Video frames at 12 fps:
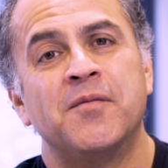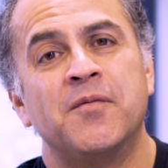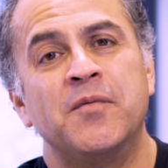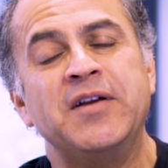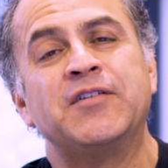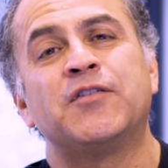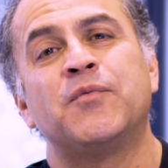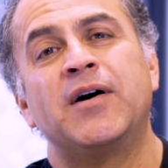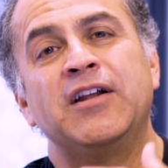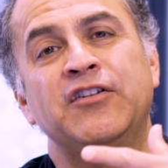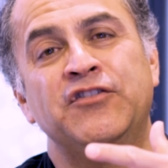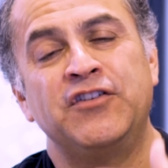We just
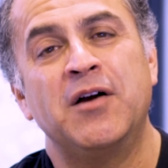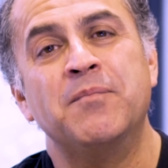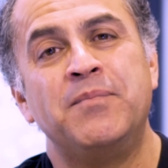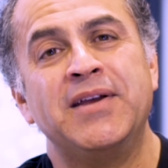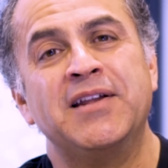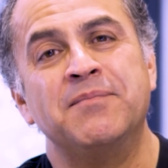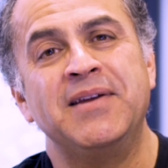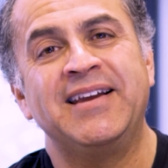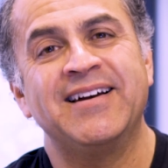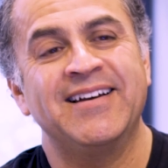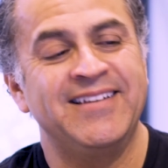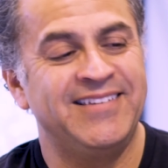want to jump in
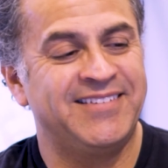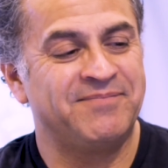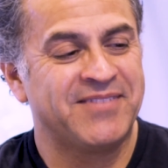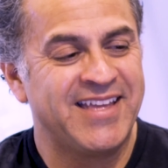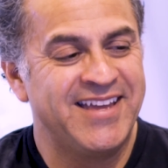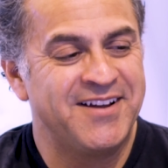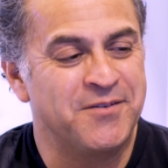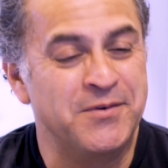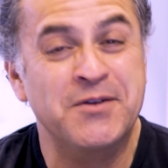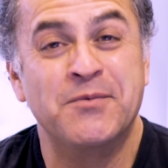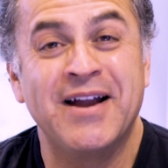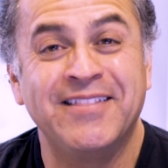because
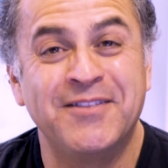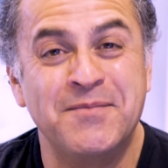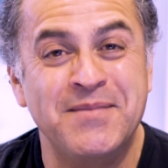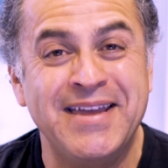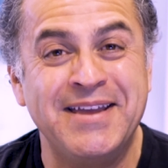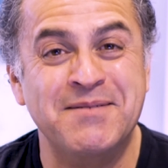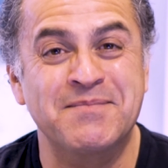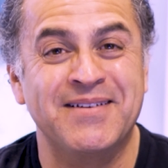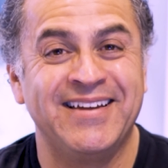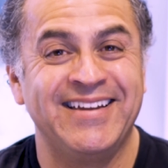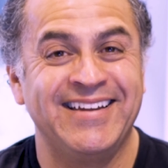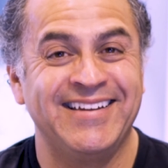we read the meme.
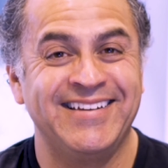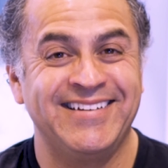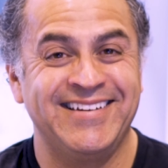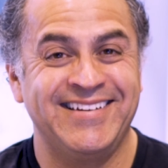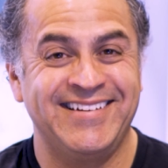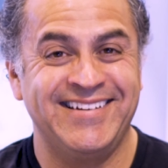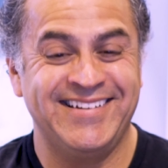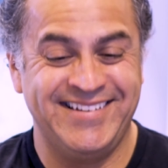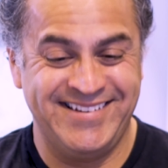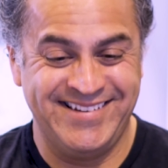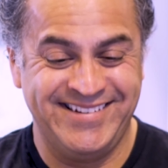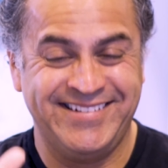
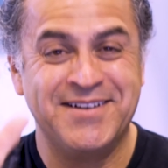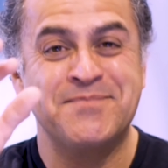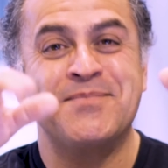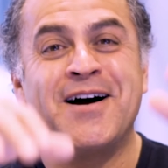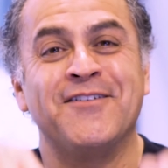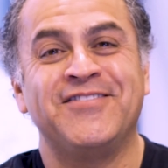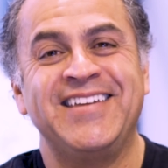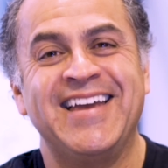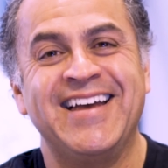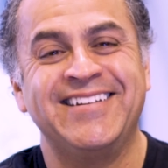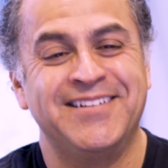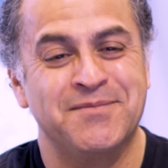Jump off the
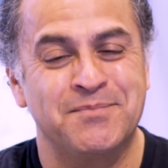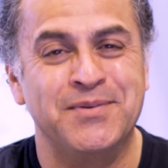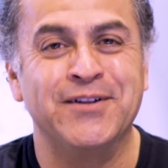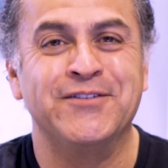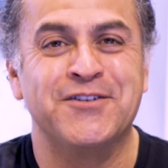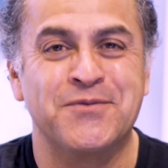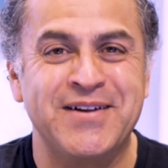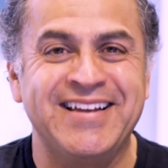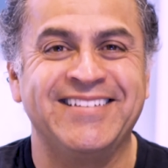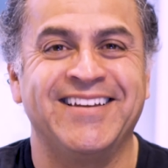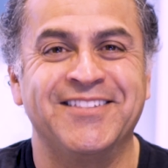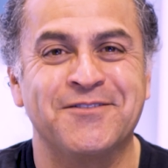edge and build your
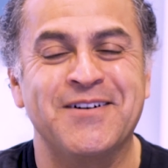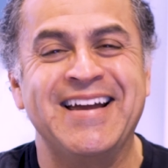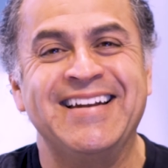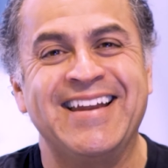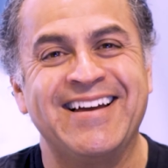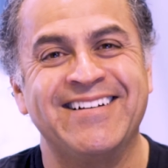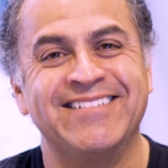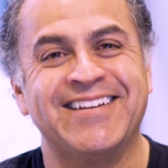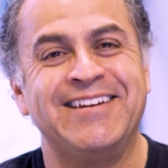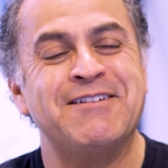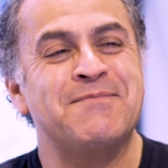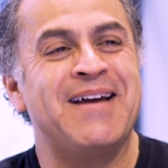wings on the way down.
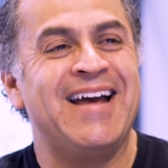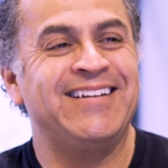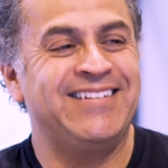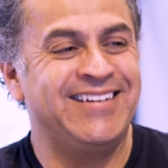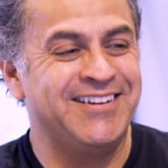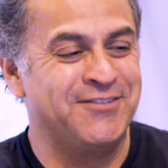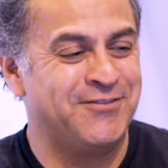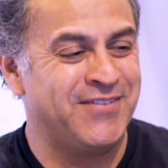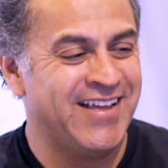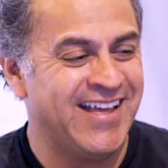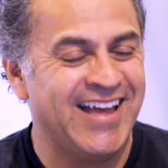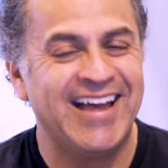Can you imagine if
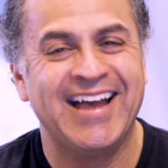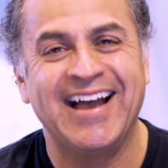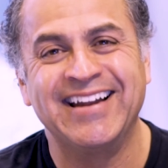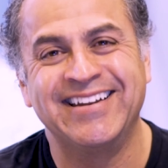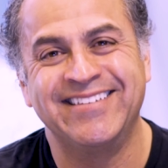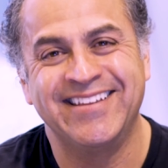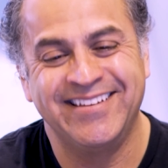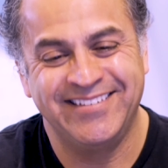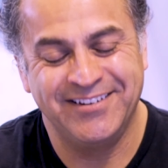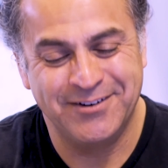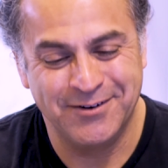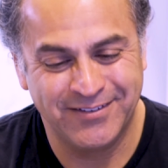I did that as
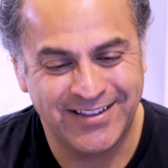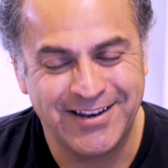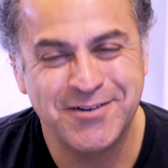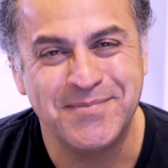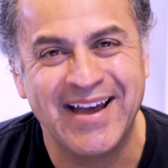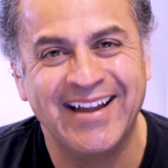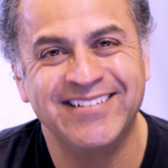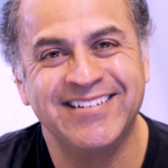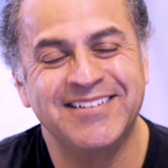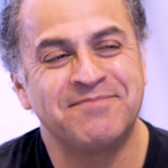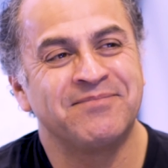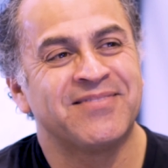a nurse? Can you
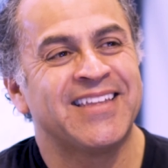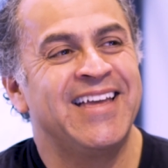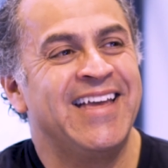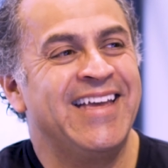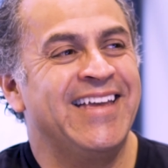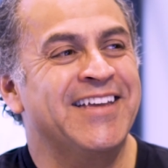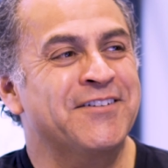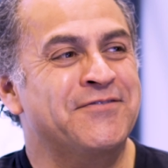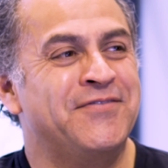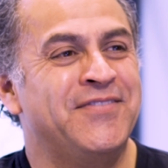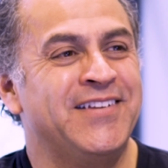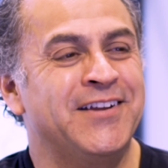imagine
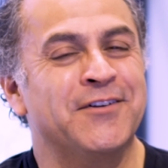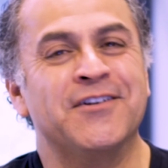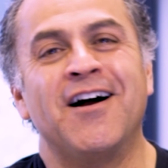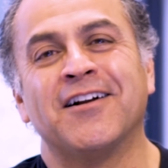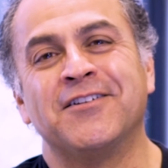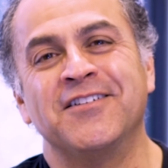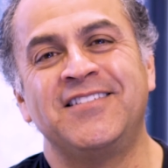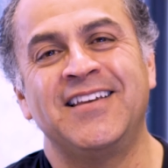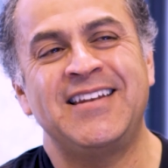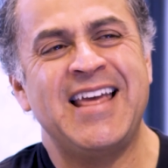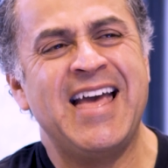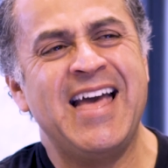if your doctor
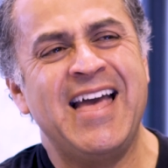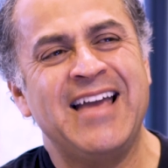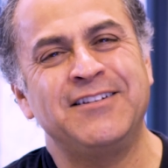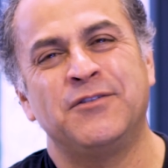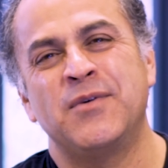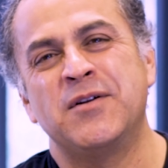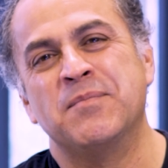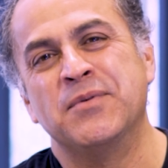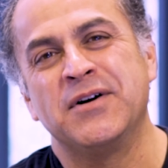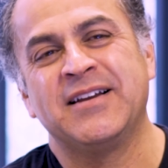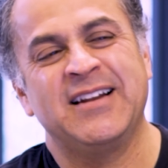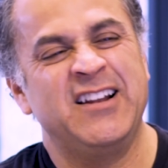said, nah, I just read a
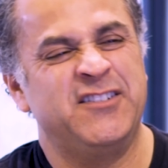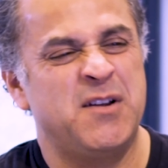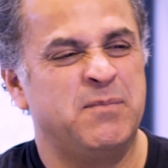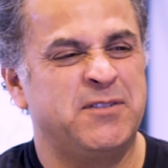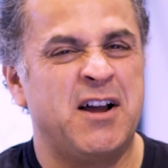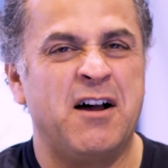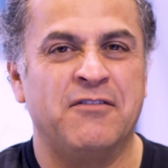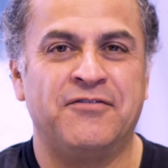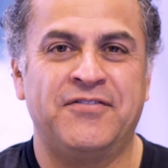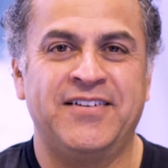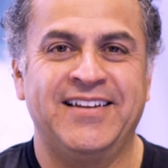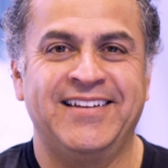book and I jumped
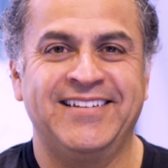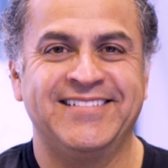off?